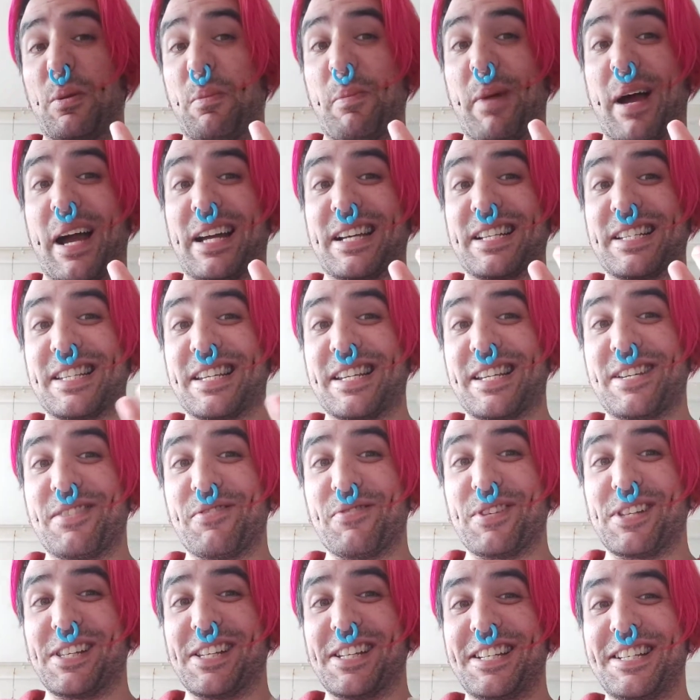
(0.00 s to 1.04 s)
magazine
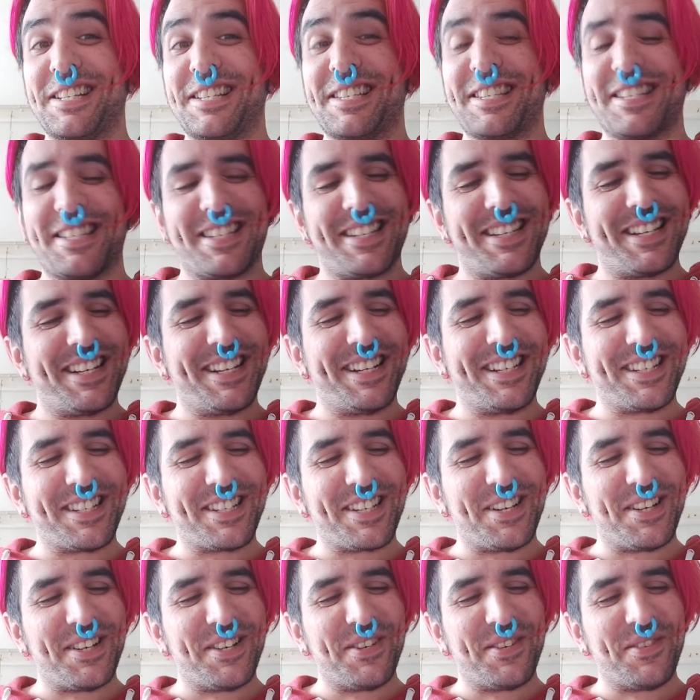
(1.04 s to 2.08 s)
release, as
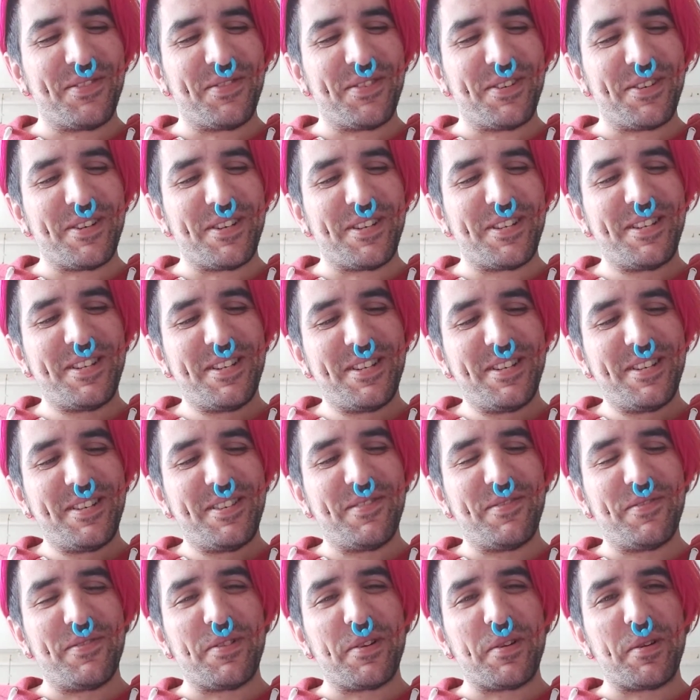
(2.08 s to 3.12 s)
I'm very,
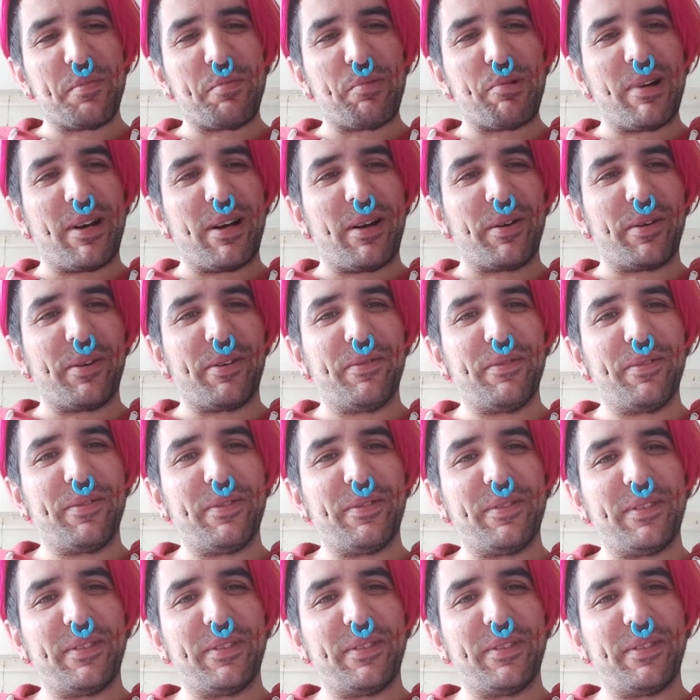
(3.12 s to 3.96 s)
very proud of.